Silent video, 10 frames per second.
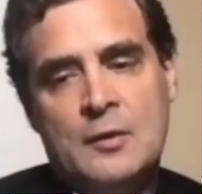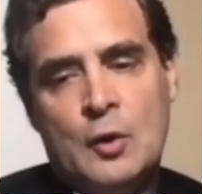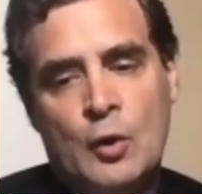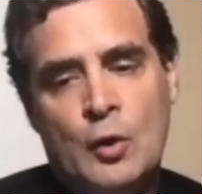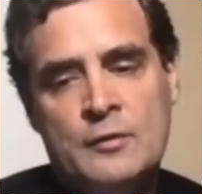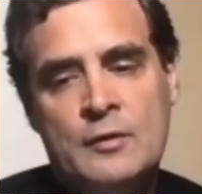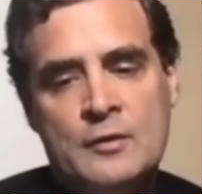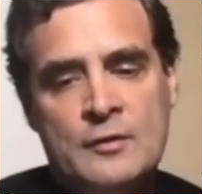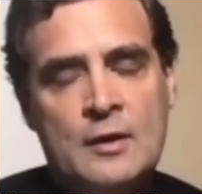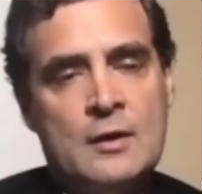It's
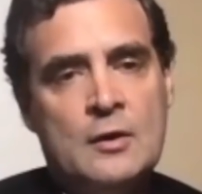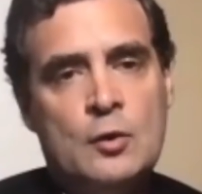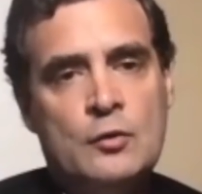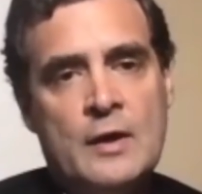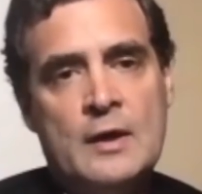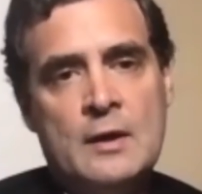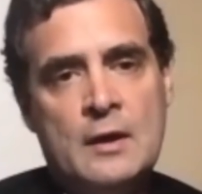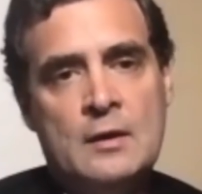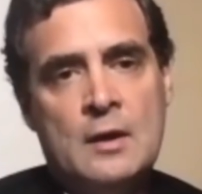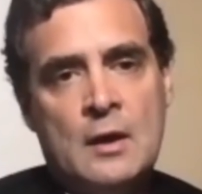interesting that you said
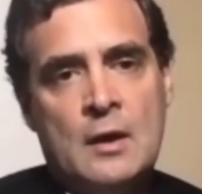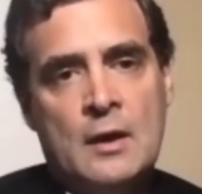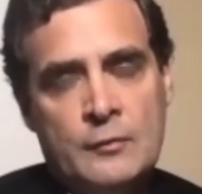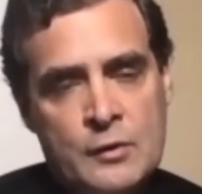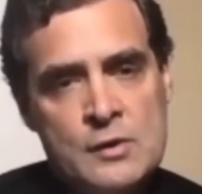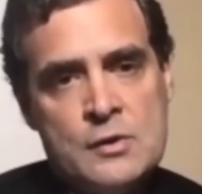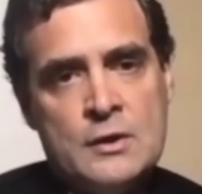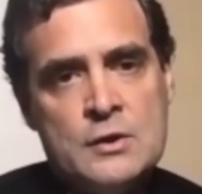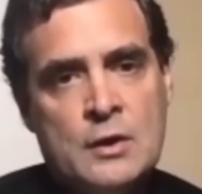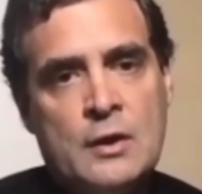that
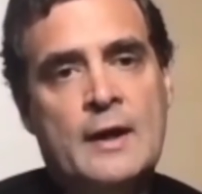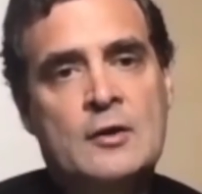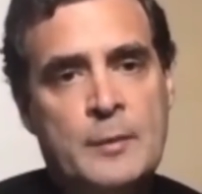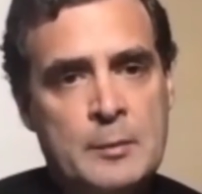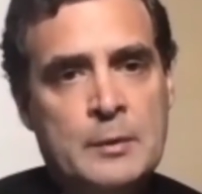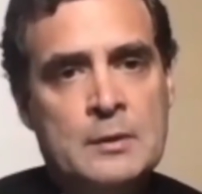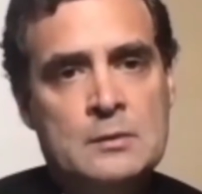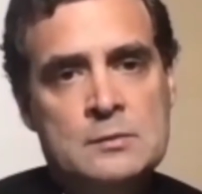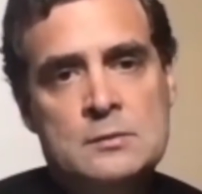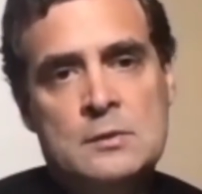infrastructure connects people
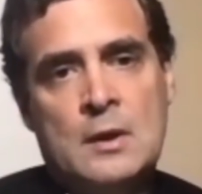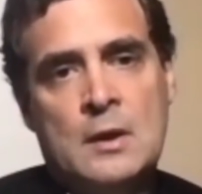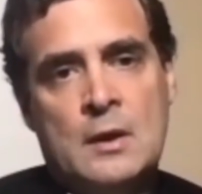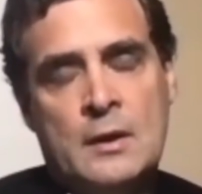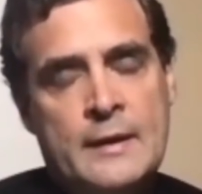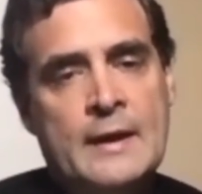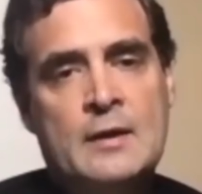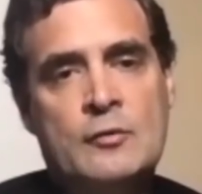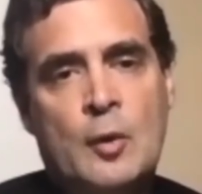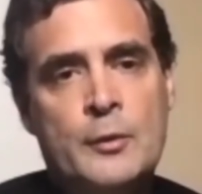and that
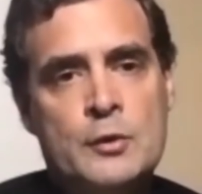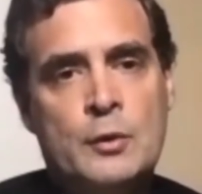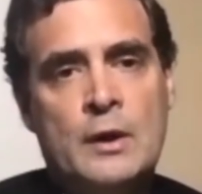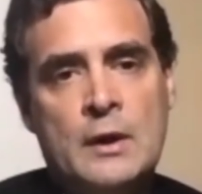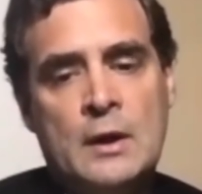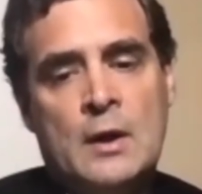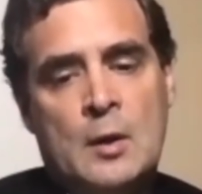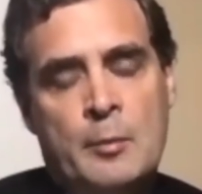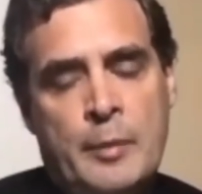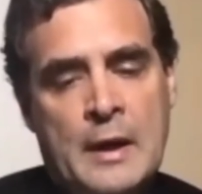gives opportunity.
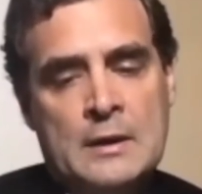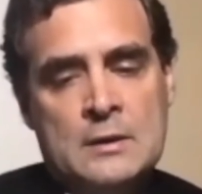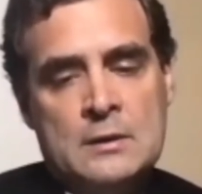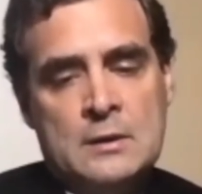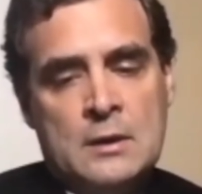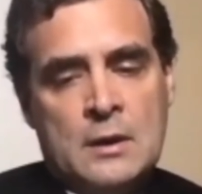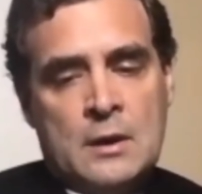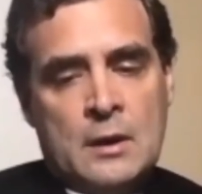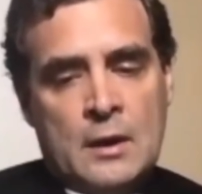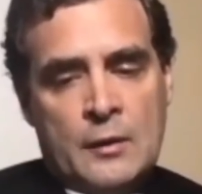But
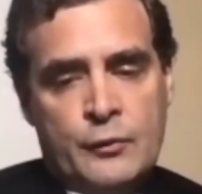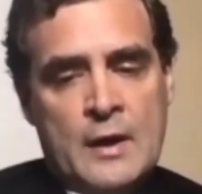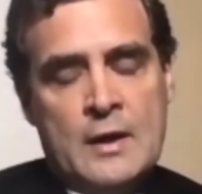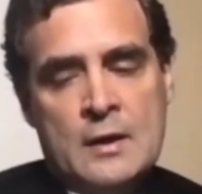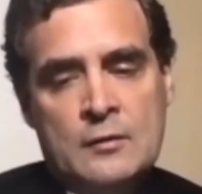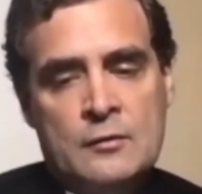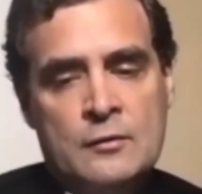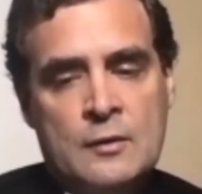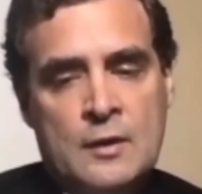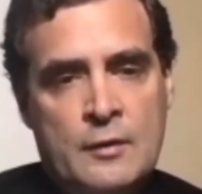if there
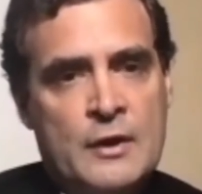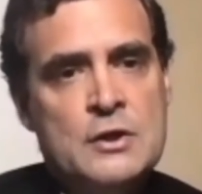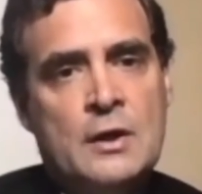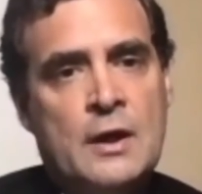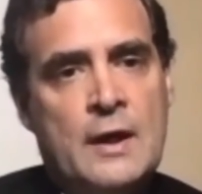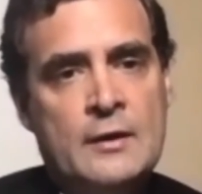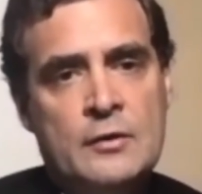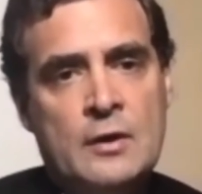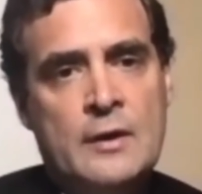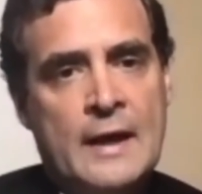is division and
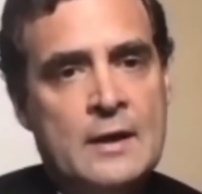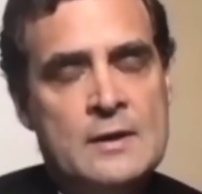hatred, that